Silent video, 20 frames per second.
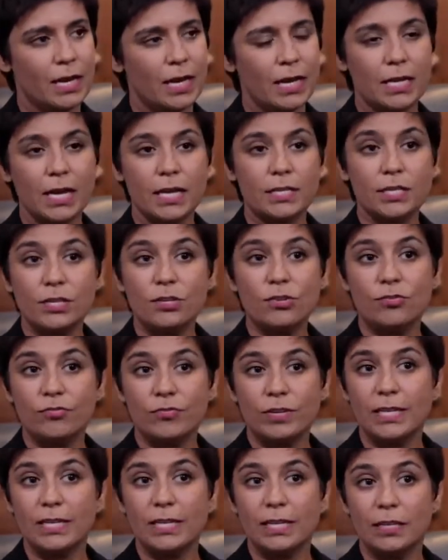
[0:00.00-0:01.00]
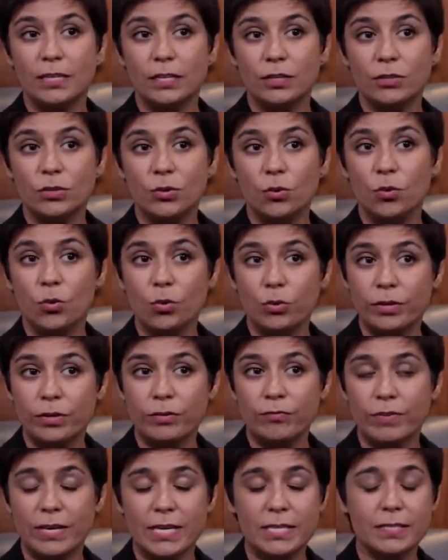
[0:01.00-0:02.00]
I didn't really know
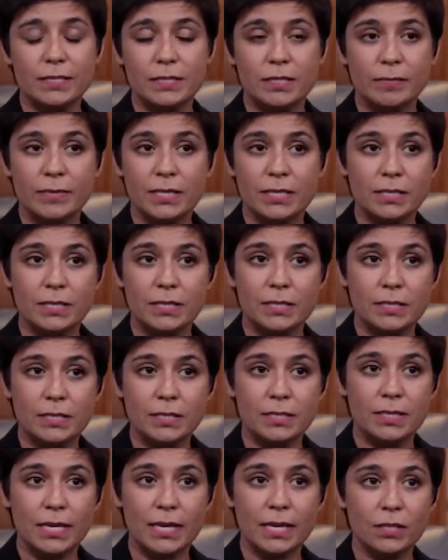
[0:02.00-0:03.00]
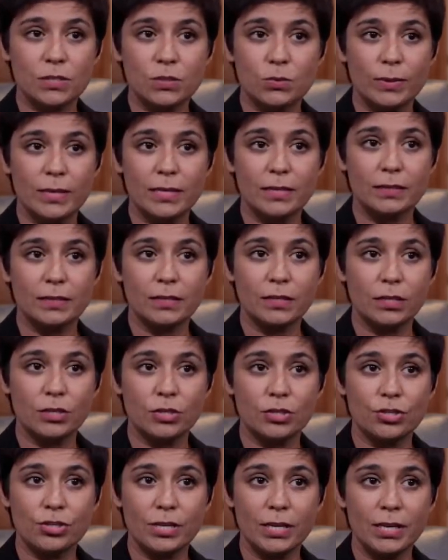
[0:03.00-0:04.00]
that racism existed elsewhere in the
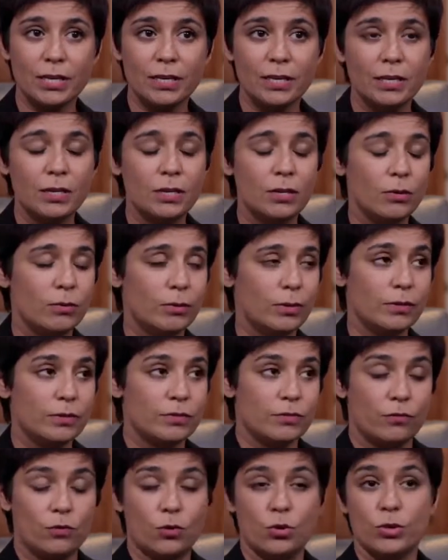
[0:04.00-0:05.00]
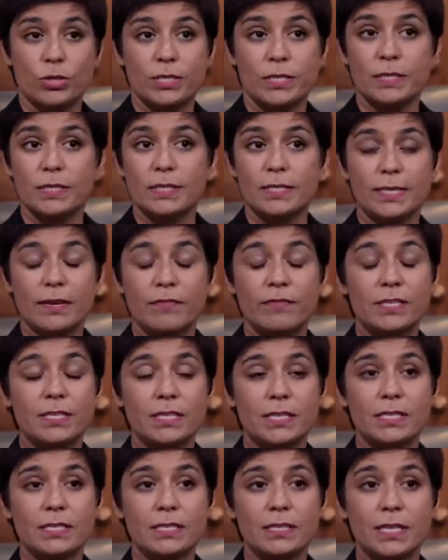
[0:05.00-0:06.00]
country, whereas of course in the
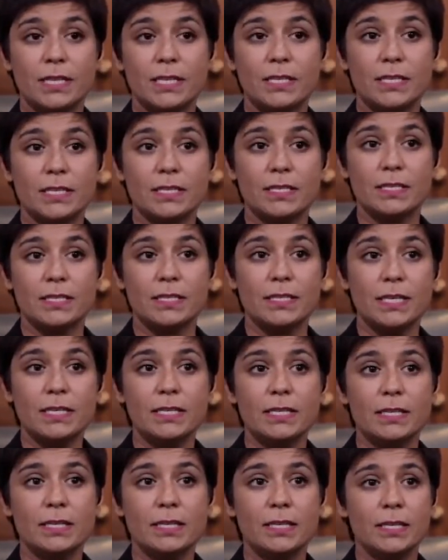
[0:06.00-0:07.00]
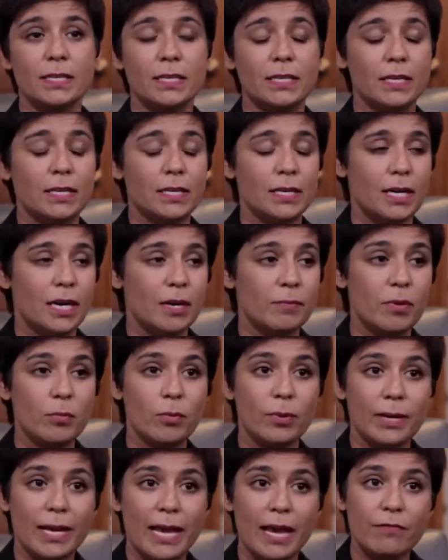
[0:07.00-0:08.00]
70s and 80s it did.
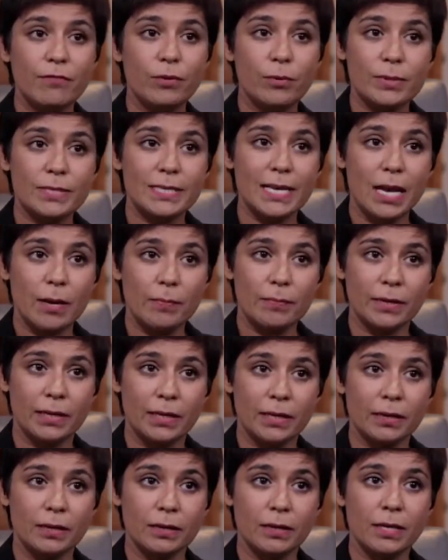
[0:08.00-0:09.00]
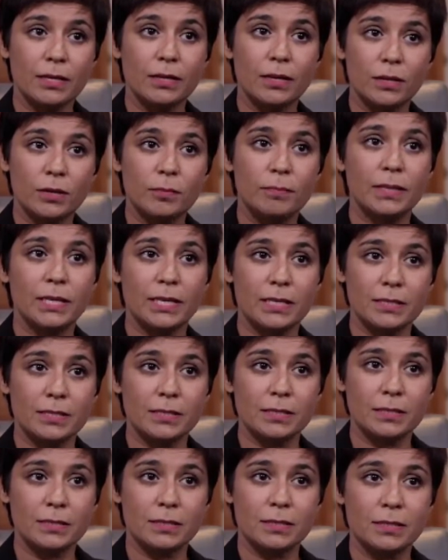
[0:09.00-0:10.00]
But whatever was happening in other
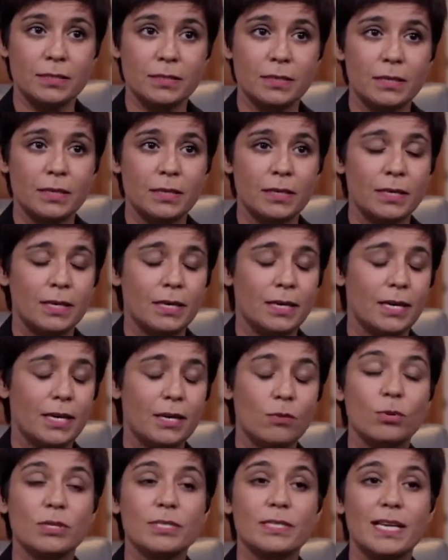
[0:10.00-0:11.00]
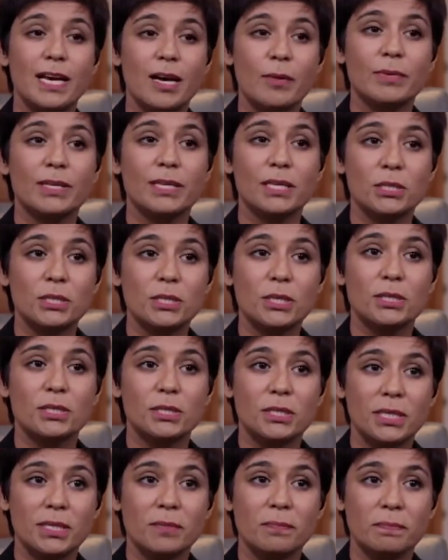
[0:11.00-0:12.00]
places, it wasn't happening in
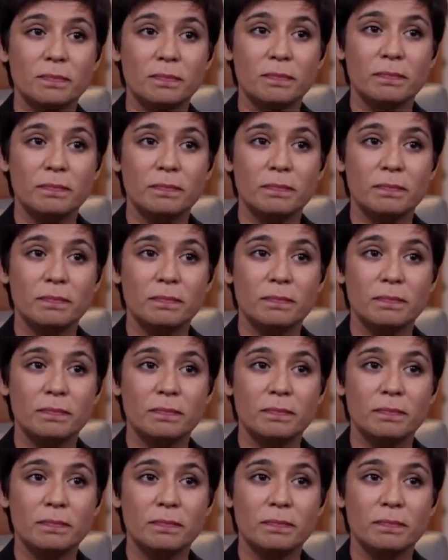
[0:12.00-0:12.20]
Dundee.